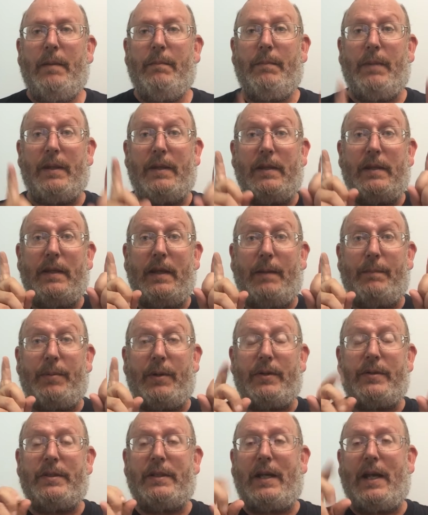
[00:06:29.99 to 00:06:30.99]
But then that
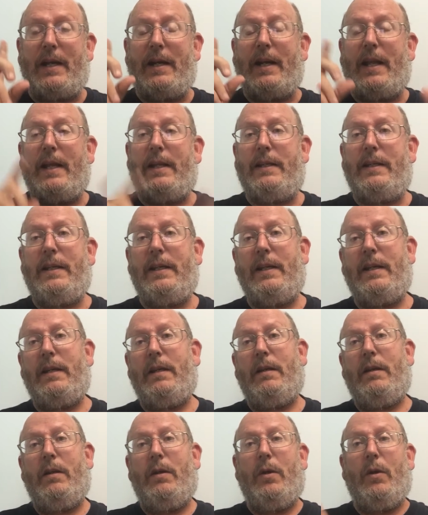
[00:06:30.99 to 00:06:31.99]
person got an
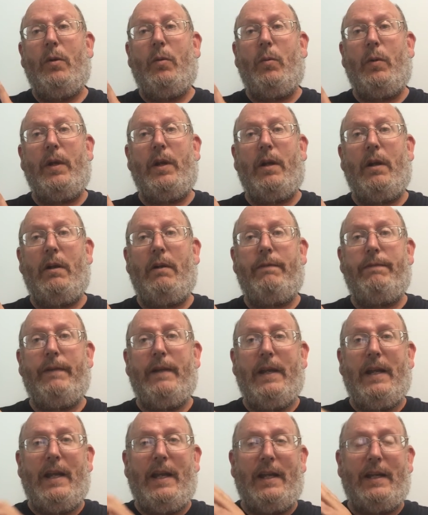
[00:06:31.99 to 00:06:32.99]
idea, went off,
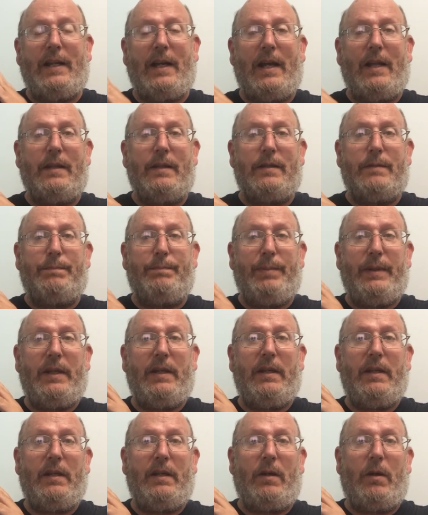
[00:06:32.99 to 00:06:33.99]
and got this
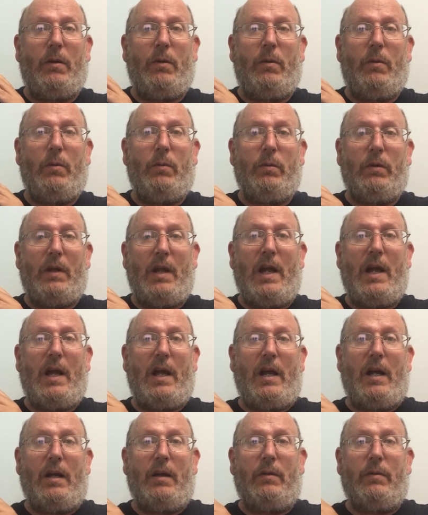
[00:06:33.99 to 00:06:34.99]
big old
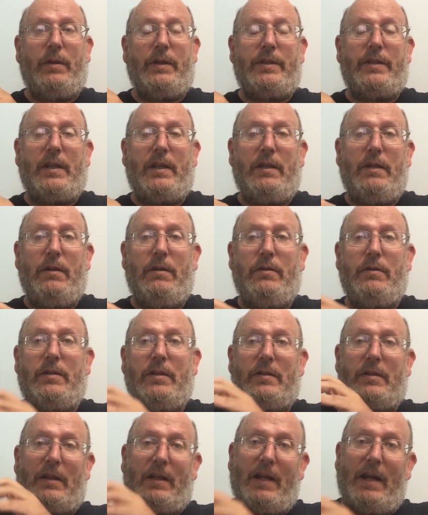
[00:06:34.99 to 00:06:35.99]
log, which they used
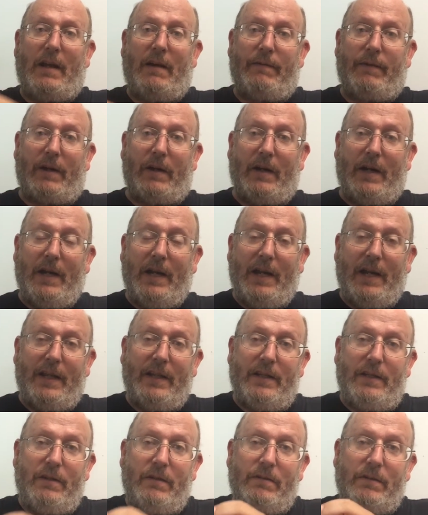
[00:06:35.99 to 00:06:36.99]
as a lever,
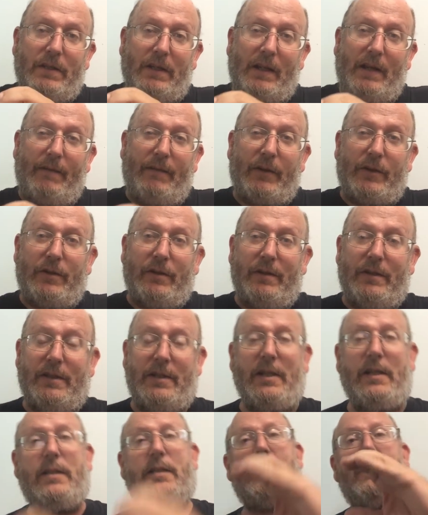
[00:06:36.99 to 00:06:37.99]
and they used the lever to
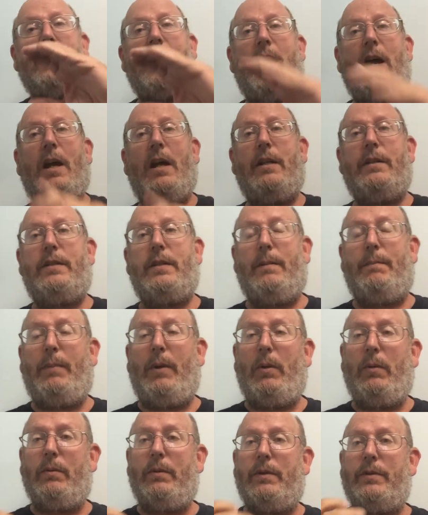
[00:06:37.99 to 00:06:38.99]
dislodge the
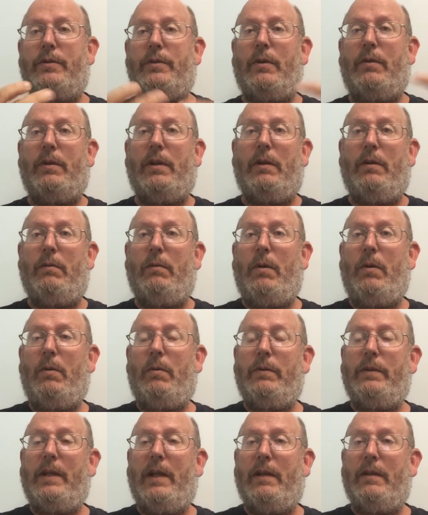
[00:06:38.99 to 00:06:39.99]
boulder so that it
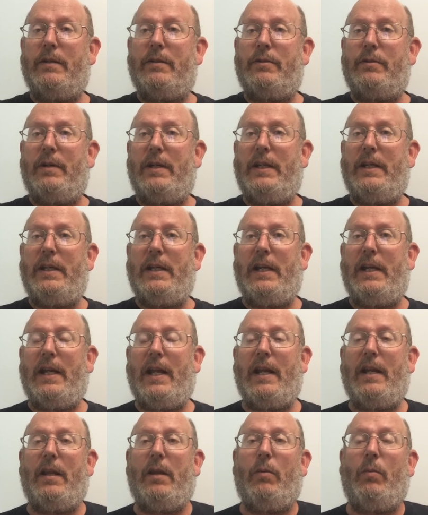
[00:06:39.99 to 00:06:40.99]
rolled down the street and
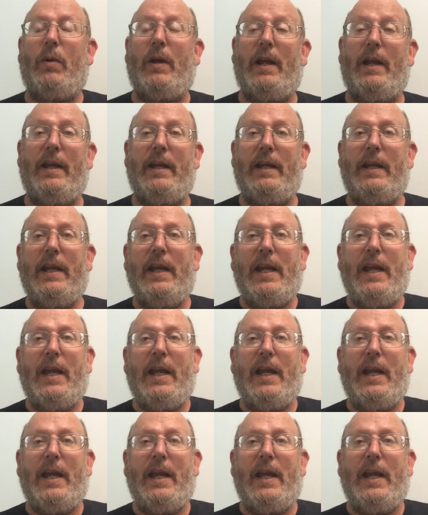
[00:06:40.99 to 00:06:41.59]
out of the way,